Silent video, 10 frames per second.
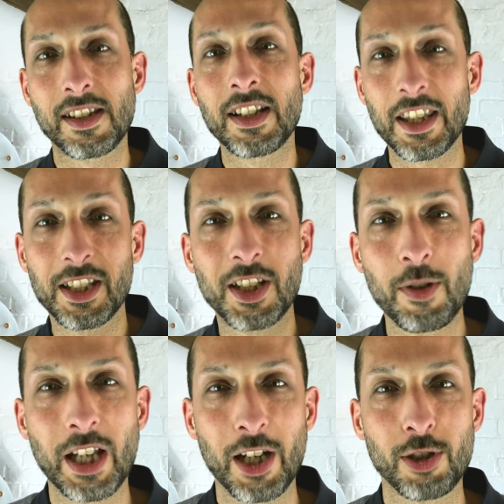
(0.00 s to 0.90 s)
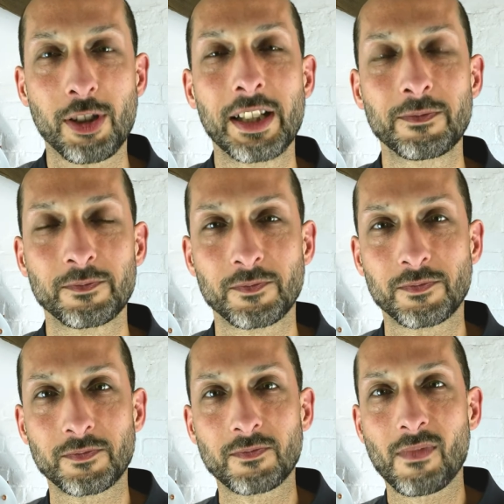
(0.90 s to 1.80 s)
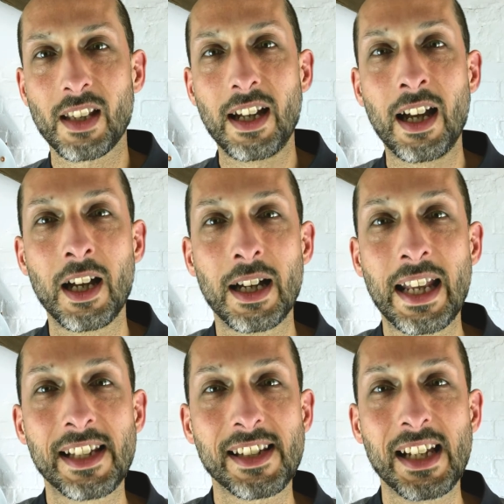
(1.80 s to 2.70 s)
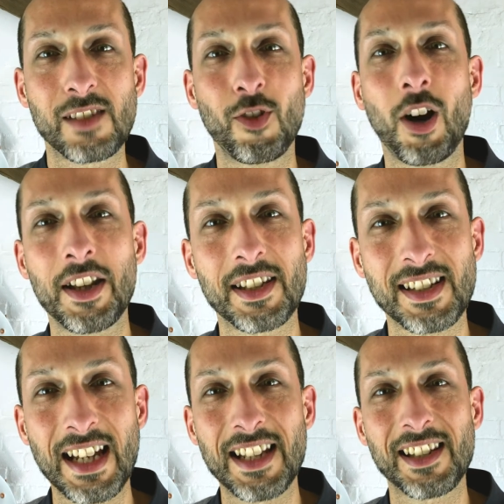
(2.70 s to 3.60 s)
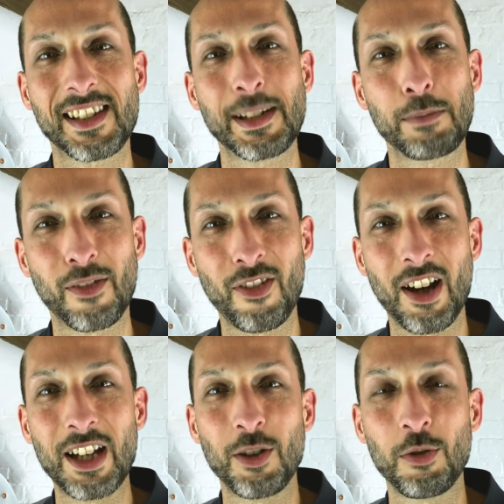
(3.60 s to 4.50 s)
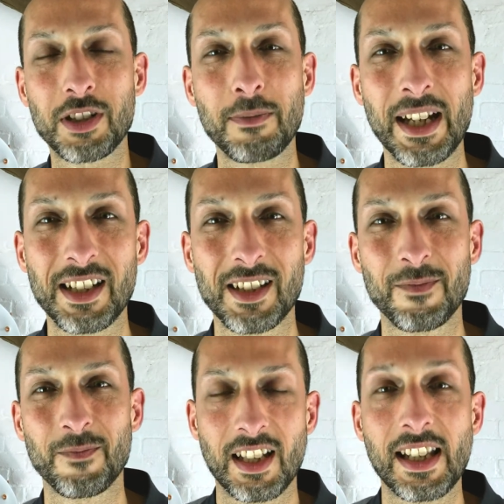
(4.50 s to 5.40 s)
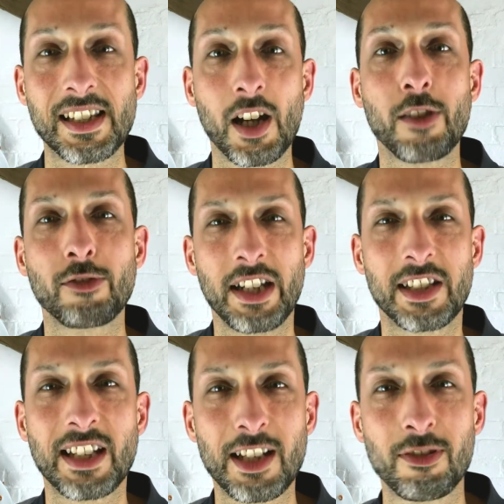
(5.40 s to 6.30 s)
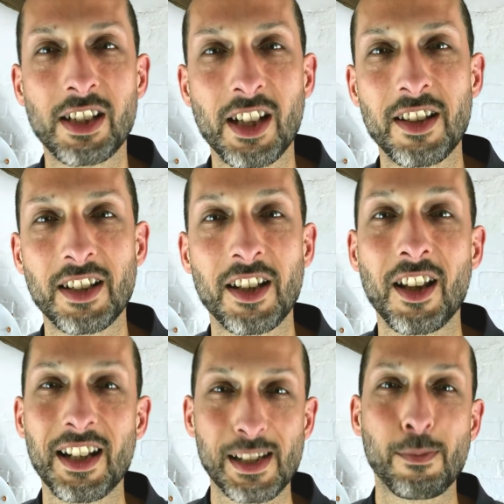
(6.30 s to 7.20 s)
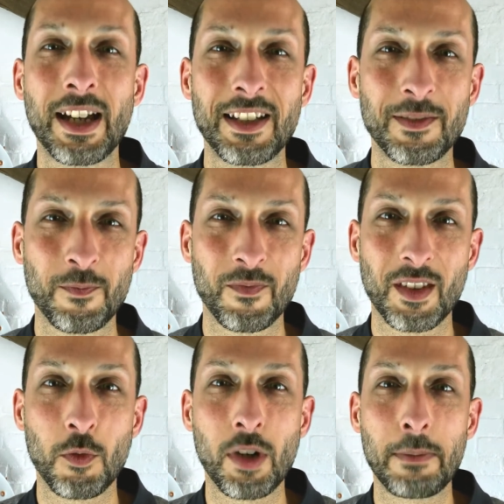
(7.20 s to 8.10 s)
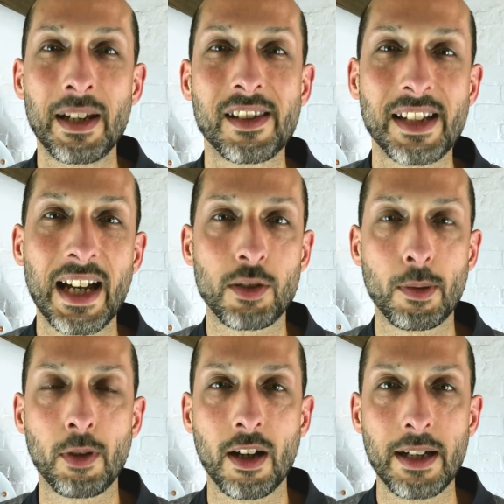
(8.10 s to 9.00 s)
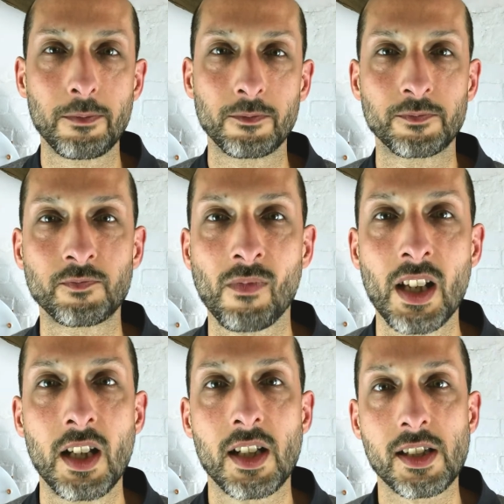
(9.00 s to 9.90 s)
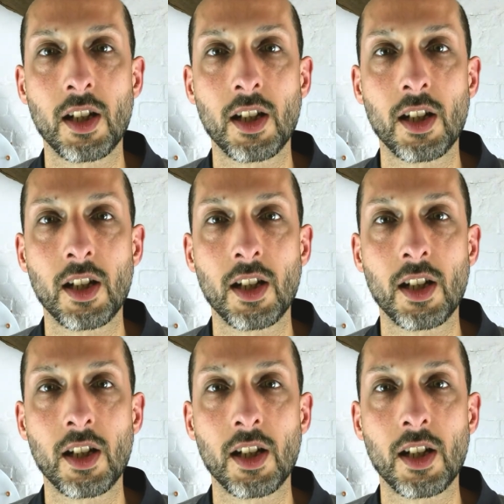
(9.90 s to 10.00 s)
nothing to do with the country, and it stands for Understand, Simplify, Automate. Let's go through each letter in turn and I'll explain what it means and how to apply it. So